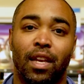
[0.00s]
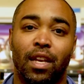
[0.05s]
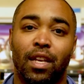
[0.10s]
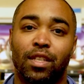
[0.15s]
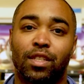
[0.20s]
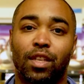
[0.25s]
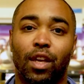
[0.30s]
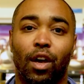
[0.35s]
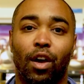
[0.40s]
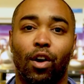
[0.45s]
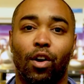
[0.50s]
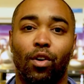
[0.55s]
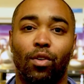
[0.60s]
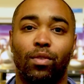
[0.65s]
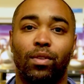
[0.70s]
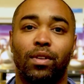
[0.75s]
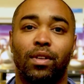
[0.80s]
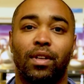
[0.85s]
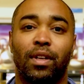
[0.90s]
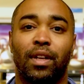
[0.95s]

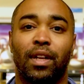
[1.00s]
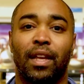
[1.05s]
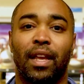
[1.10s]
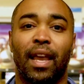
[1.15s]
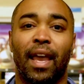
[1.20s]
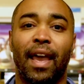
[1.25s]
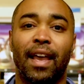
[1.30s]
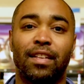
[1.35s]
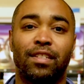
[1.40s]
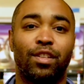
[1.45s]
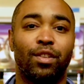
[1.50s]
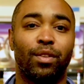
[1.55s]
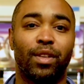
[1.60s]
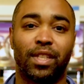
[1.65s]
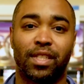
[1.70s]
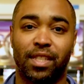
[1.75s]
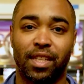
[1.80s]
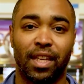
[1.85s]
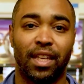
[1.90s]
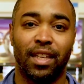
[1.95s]
So as you can
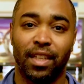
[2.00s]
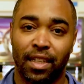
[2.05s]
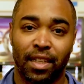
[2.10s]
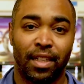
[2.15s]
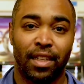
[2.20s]
see,